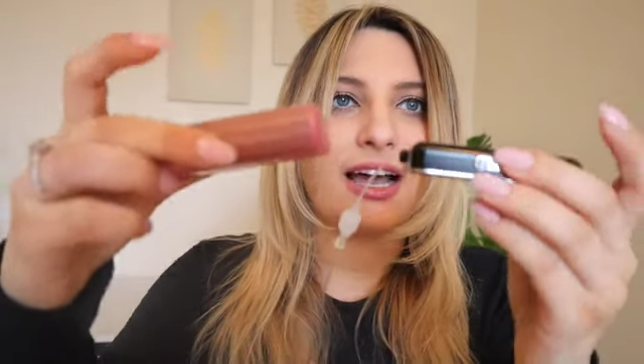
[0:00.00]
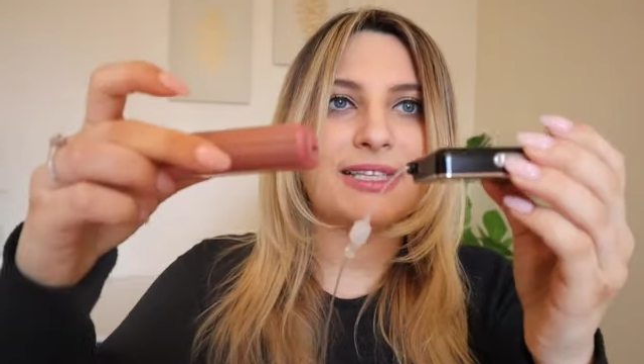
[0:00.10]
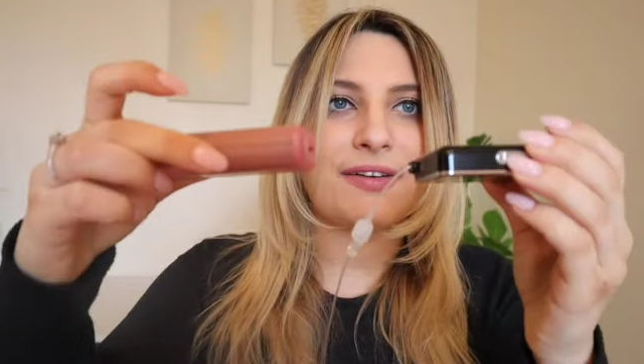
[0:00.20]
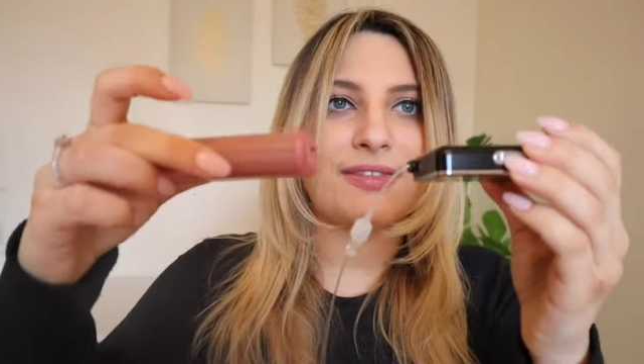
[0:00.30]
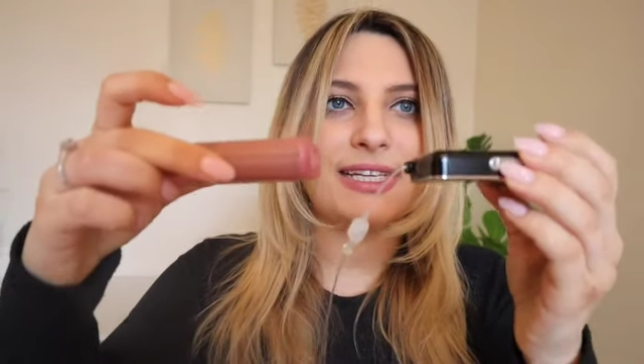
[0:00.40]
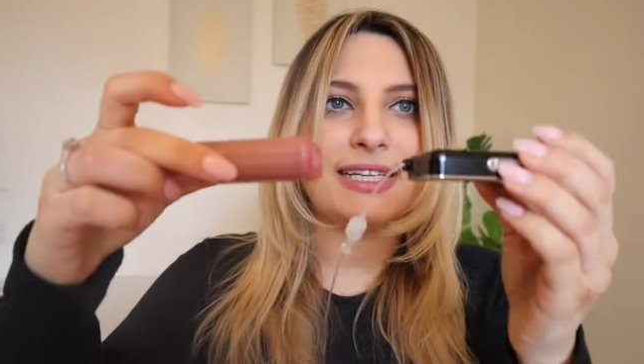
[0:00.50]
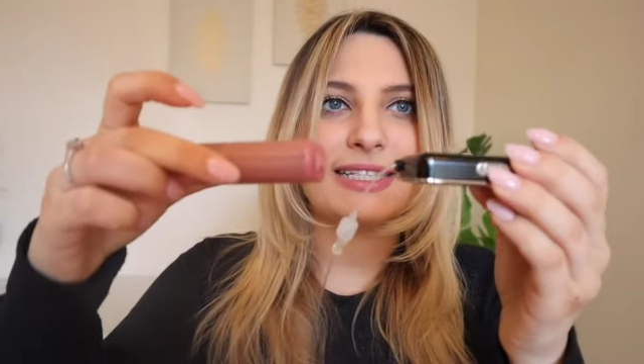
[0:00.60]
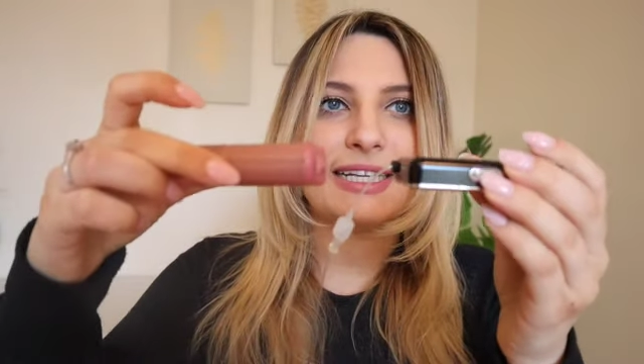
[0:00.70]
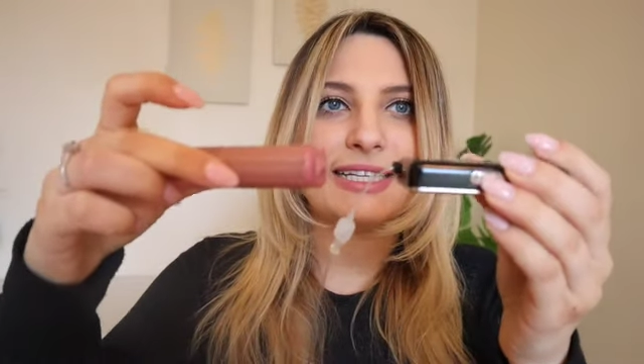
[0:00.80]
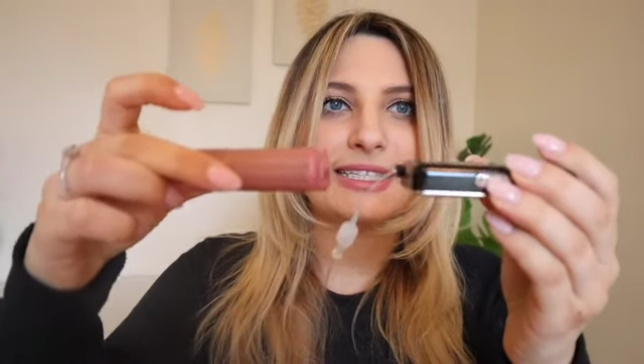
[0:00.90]
Definitely
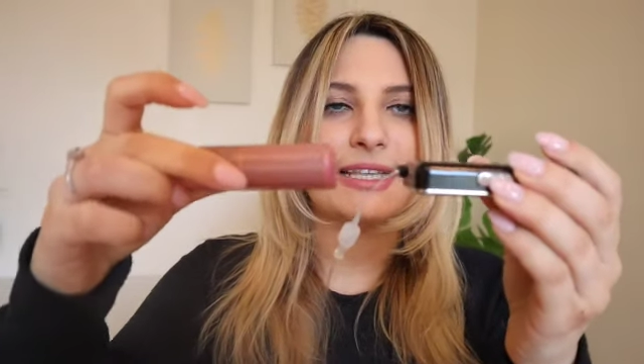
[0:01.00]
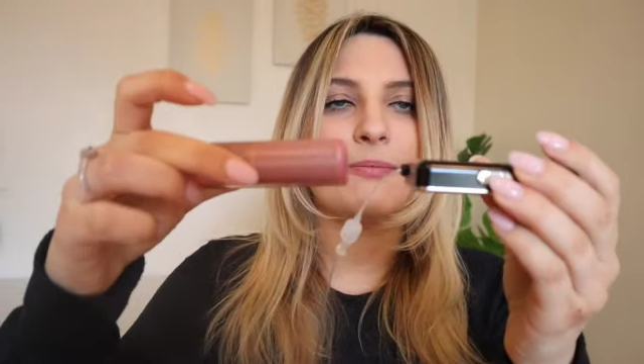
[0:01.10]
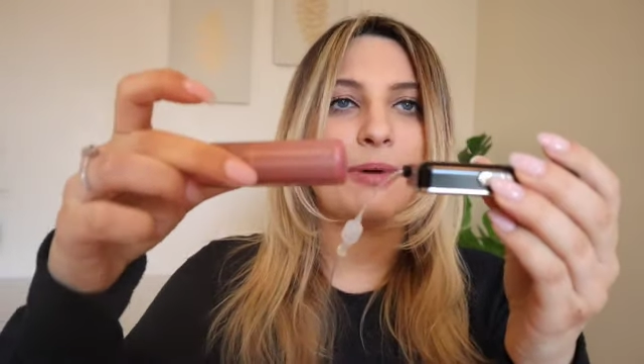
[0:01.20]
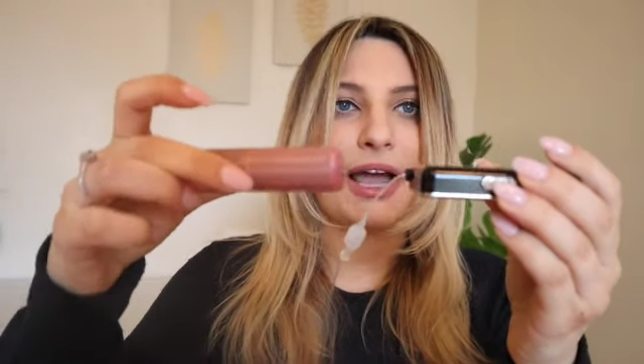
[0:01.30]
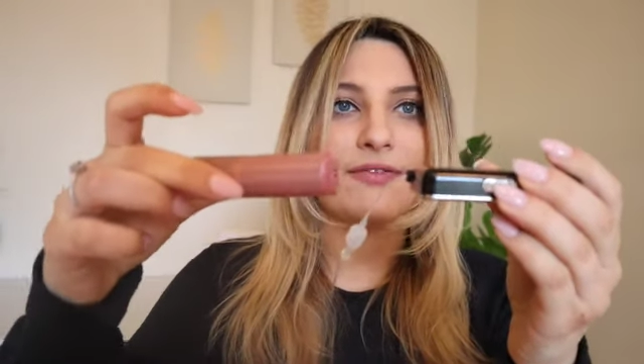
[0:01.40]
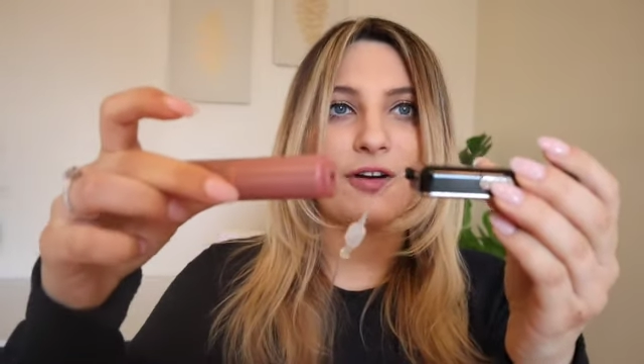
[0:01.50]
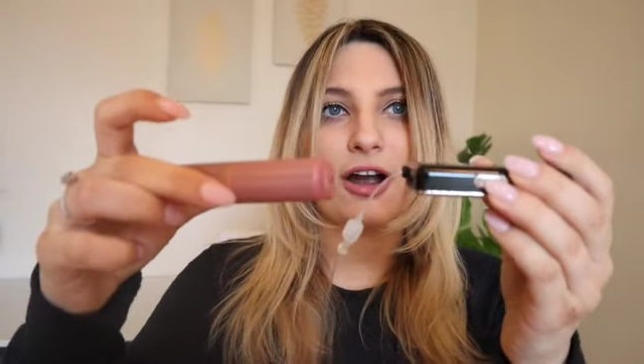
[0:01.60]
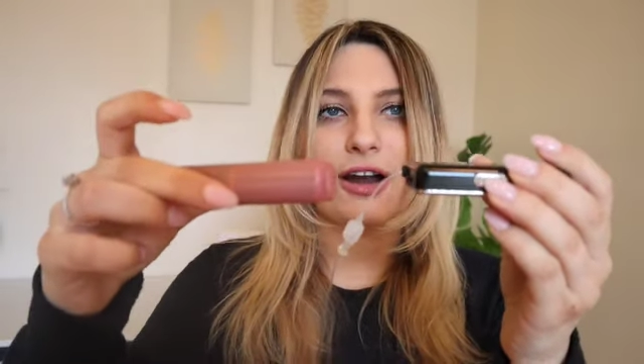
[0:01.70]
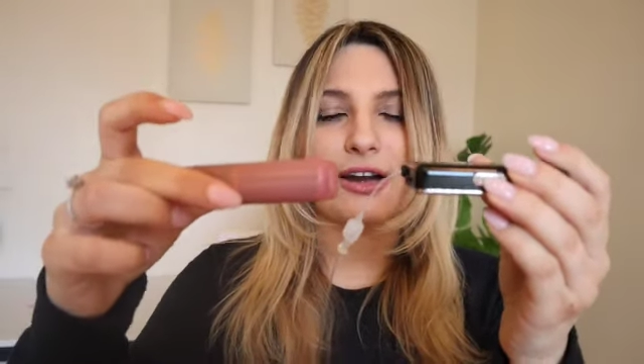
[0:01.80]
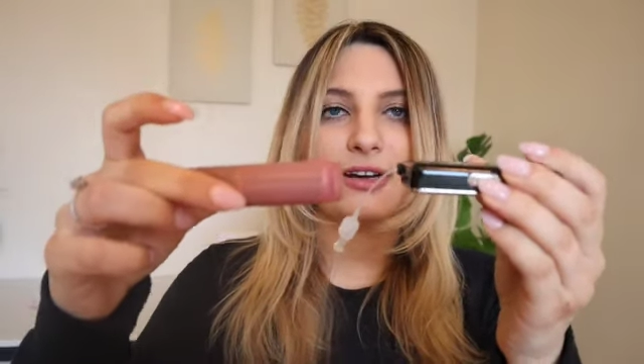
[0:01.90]
the T-Slim by
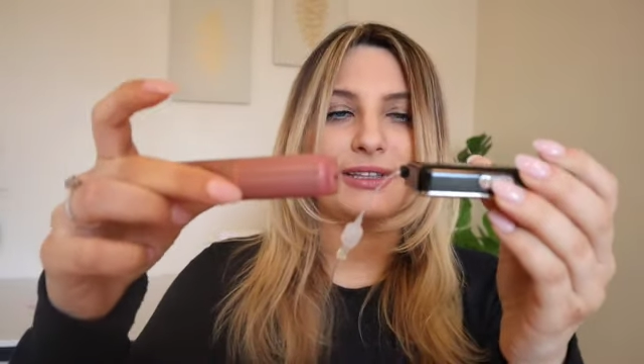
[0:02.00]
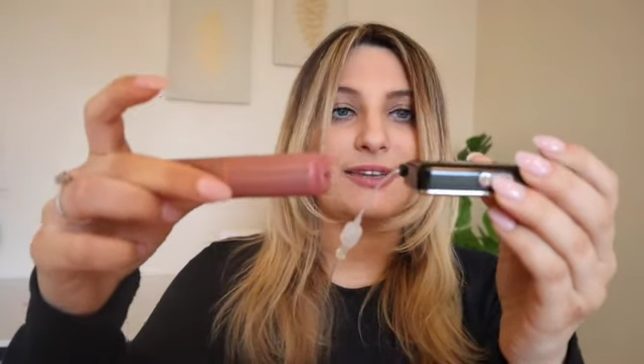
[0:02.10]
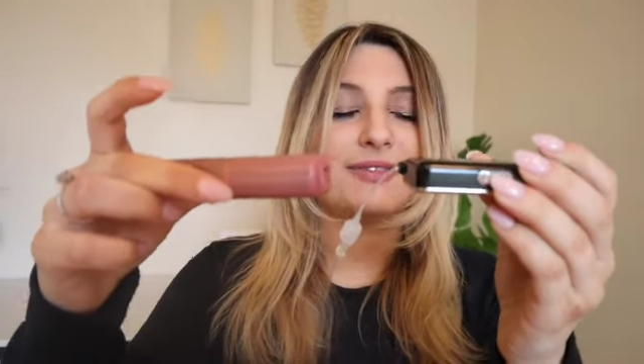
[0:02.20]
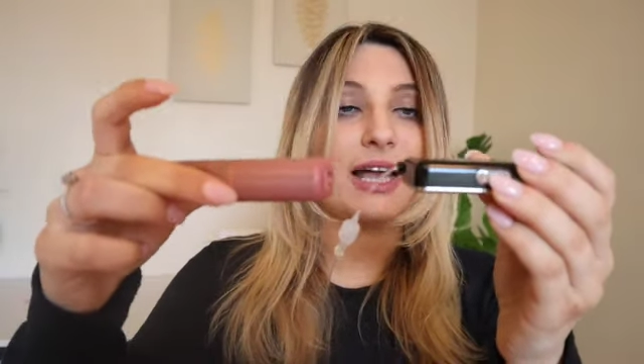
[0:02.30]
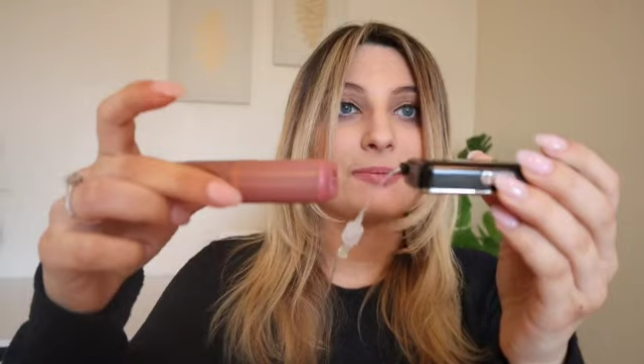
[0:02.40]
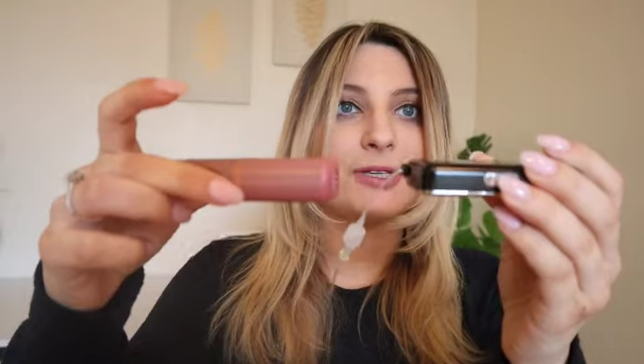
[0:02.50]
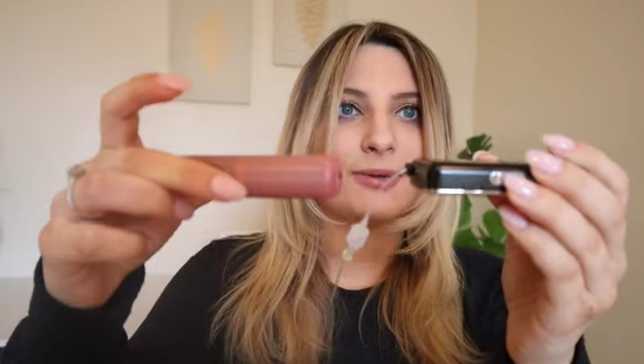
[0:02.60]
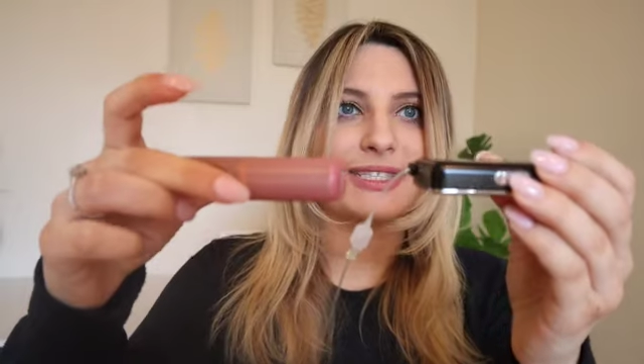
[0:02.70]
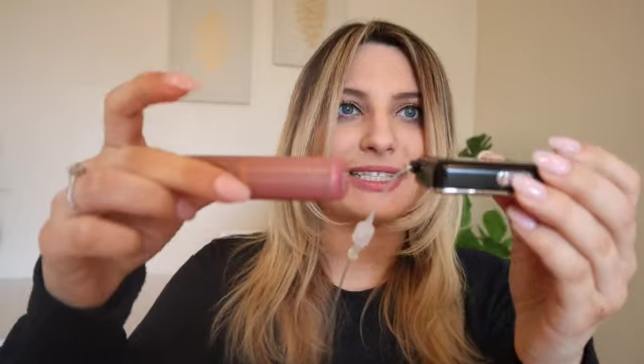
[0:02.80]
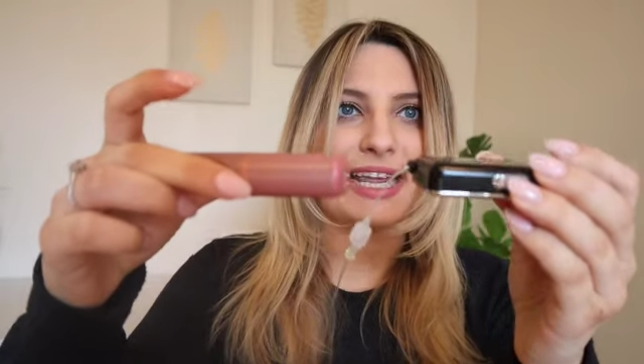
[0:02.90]
far lives up
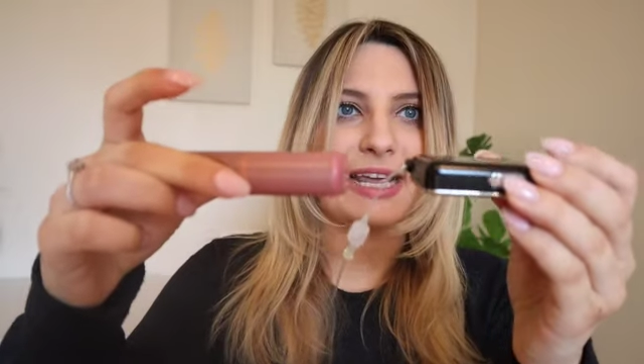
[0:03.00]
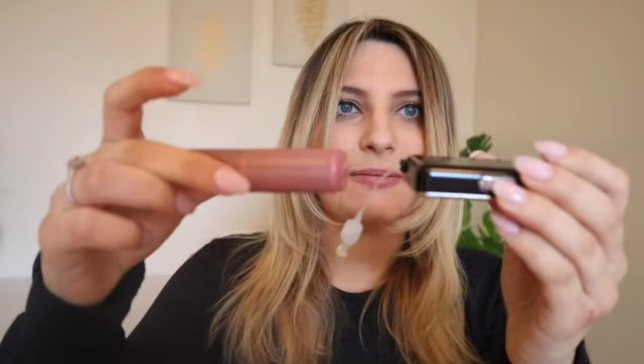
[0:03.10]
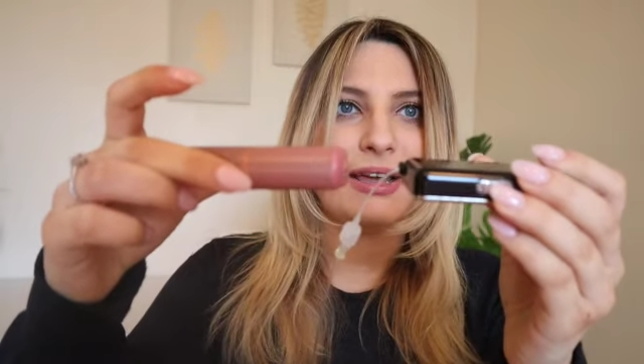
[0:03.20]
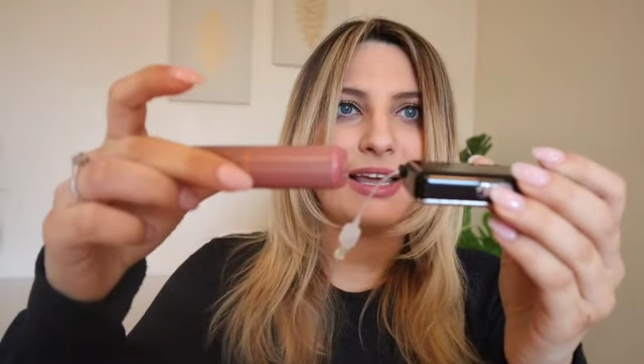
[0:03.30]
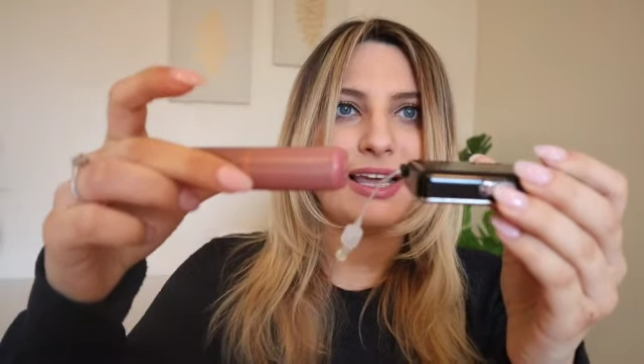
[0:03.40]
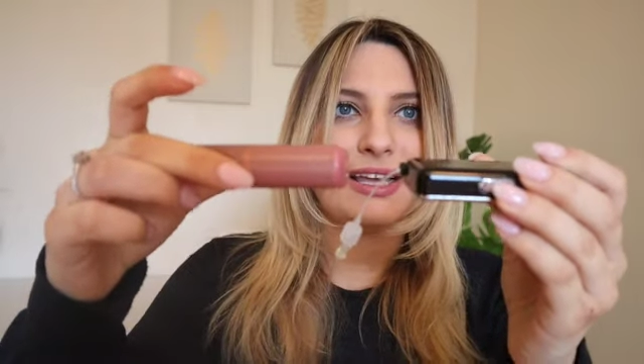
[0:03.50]
to its name